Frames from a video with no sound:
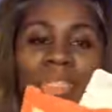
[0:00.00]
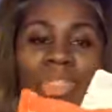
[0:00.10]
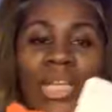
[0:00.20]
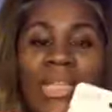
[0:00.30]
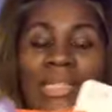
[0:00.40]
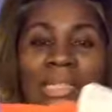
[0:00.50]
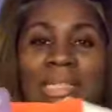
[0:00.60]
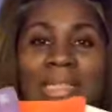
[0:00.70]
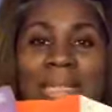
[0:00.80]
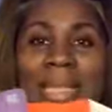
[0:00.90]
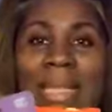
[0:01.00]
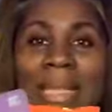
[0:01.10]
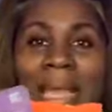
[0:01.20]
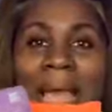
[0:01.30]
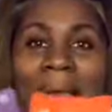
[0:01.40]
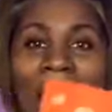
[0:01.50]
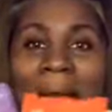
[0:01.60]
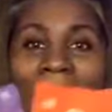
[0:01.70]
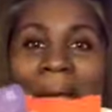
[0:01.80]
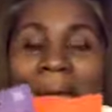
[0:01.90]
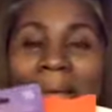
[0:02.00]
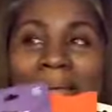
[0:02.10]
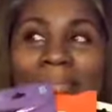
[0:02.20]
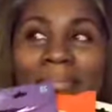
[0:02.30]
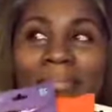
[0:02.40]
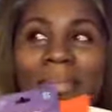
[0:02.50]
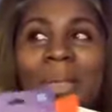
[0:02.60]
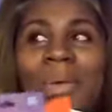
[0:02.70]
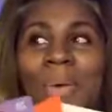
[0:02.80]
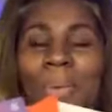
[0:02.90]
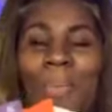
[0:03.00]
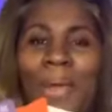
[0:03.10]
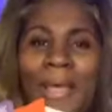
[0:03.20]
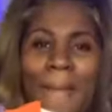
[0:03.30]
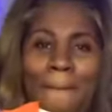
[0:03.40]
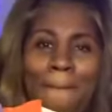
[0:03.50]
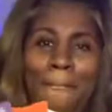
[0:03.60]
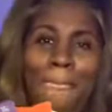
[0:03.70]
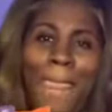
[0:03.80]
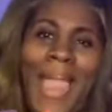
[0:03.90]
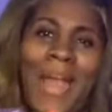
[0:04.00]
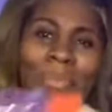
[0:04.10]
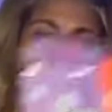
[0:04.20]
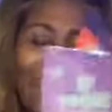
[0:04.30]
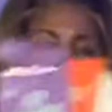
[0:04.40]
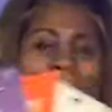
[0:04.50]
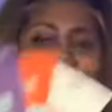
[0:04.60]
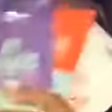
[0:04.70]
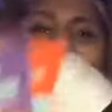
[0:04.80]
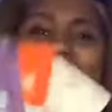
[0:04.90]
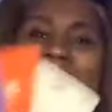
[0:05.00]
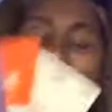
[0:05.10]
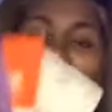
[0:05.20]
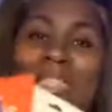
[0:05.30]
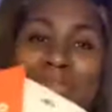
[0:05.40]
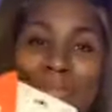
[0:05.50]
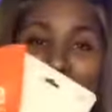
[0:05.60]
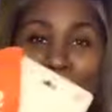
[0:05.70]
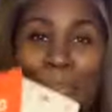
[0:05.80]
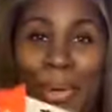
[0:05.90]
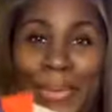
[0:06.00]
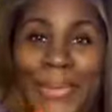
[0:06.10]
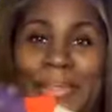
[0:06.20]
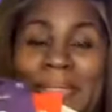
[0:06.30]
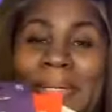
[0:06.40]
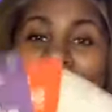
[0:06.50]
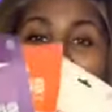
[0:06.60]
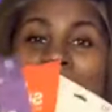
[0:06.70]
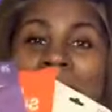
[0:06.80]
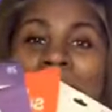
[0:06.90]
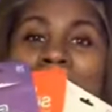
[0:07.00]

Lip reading: Just to see how, well, I really didn't believe these patches was going to work. Okay?